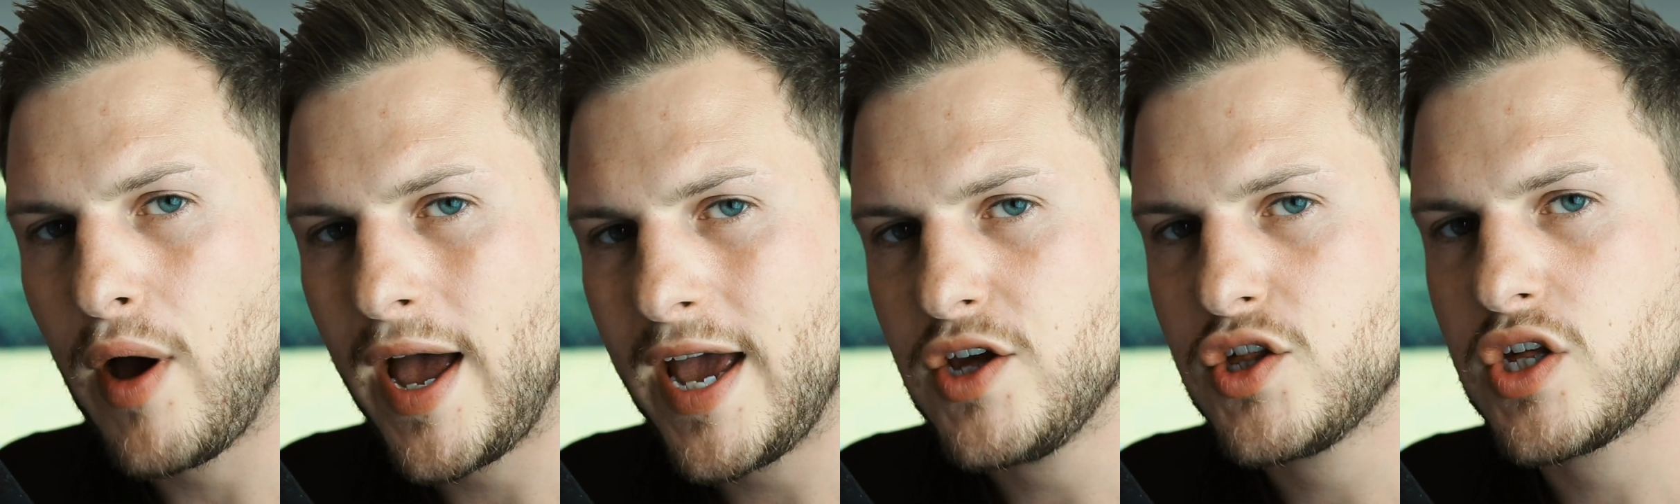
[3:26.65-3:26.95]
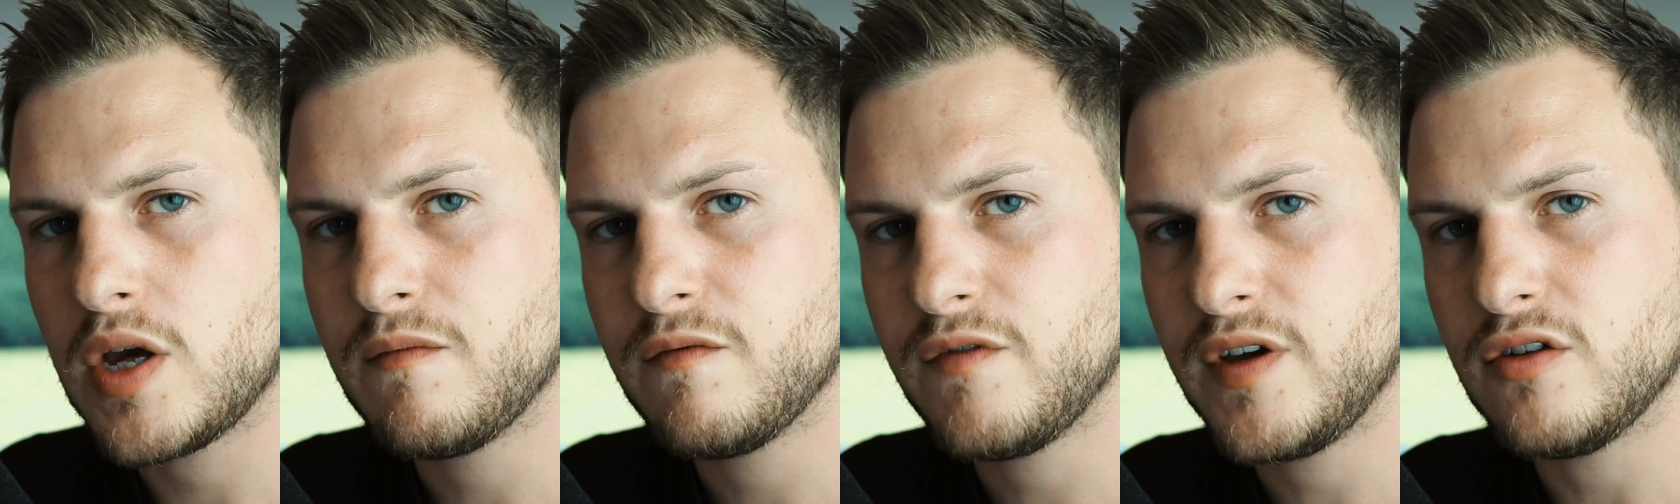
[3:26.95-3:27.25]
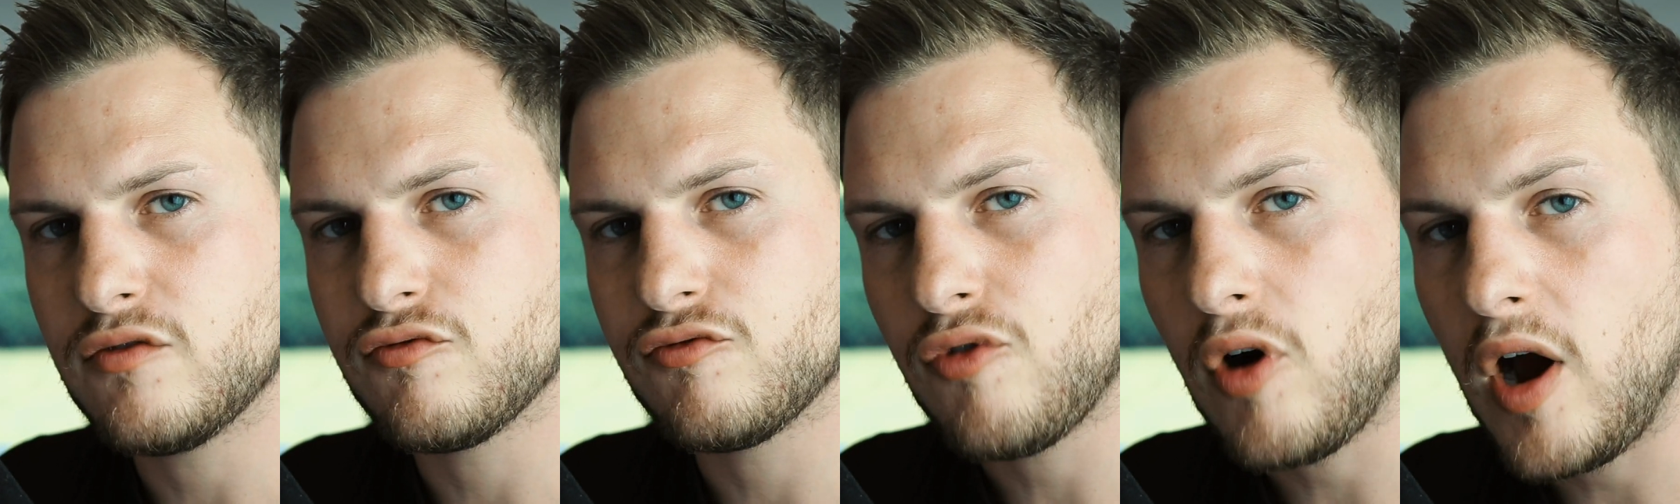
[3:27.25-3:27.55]

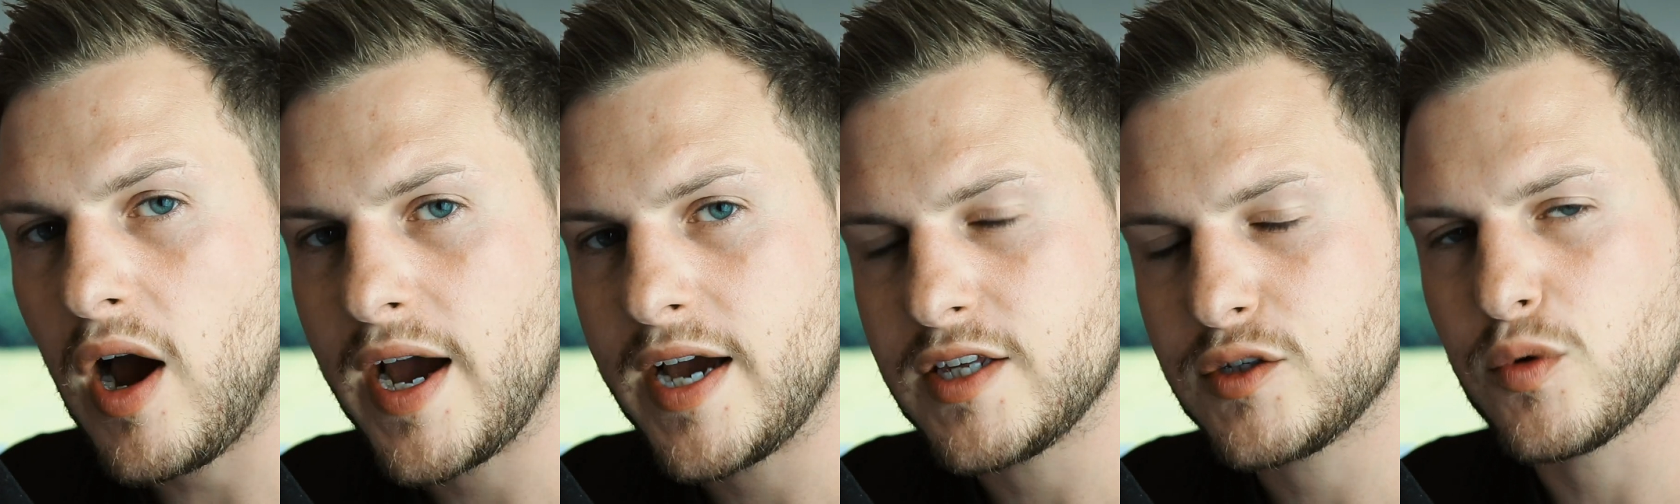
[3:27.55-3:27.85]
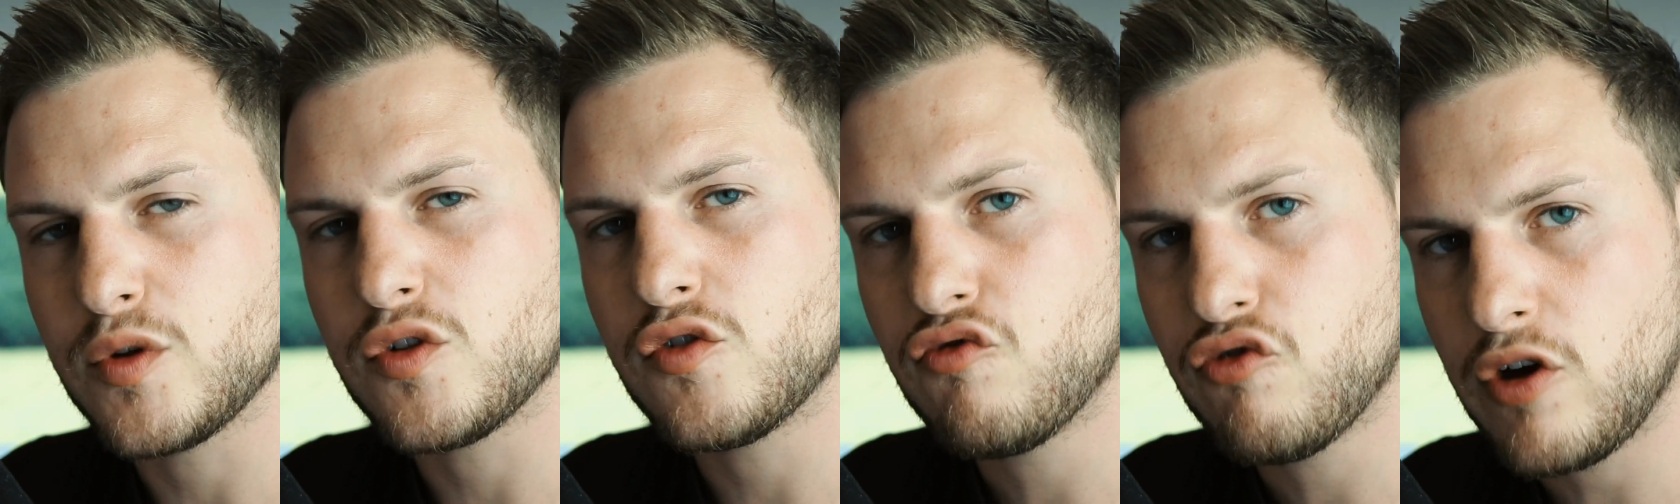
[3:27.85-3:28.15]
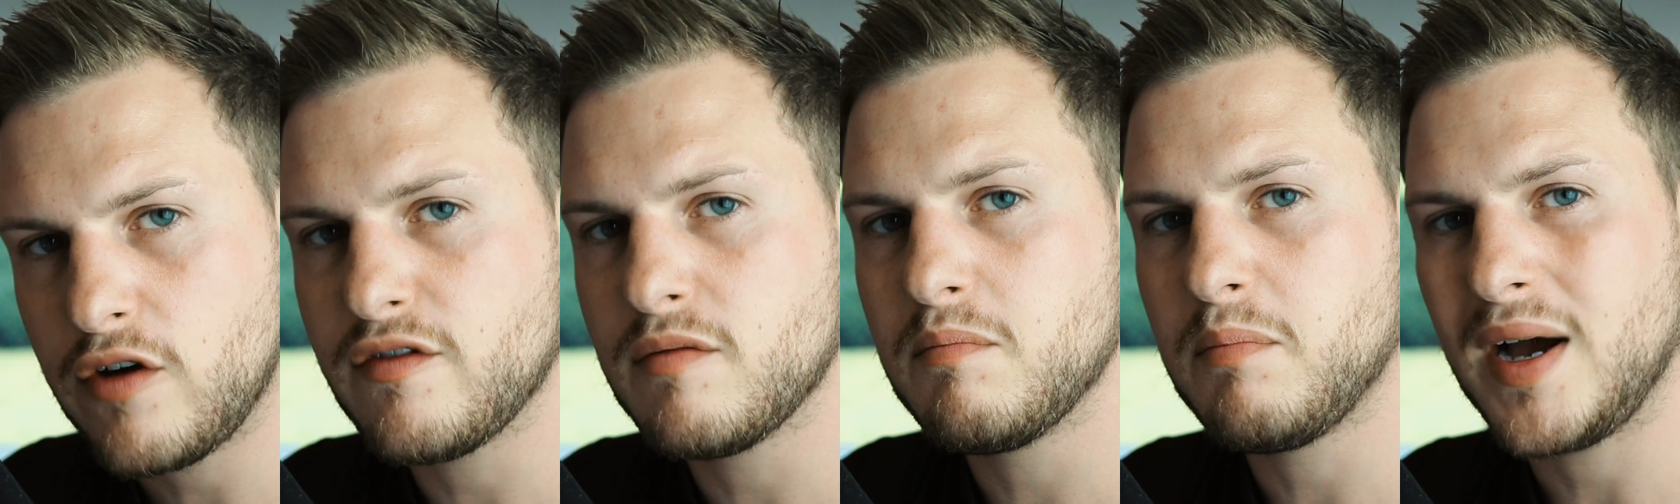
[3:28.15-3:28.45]
HMV's rise was
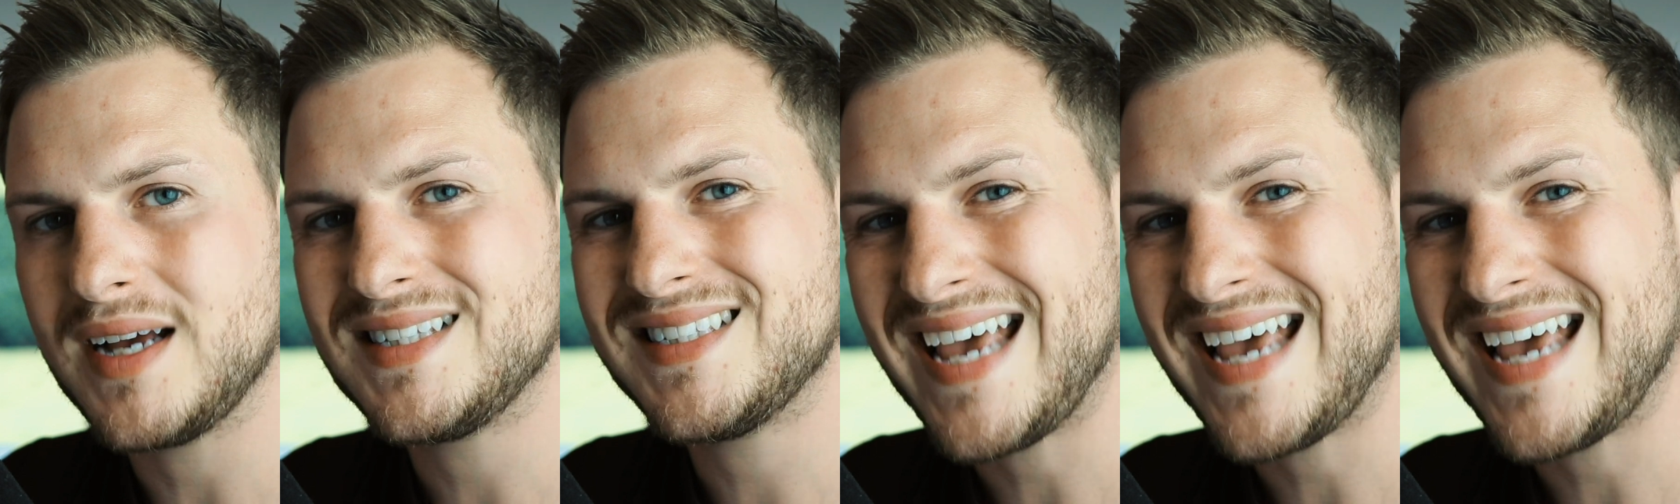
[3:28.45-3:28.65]
driven by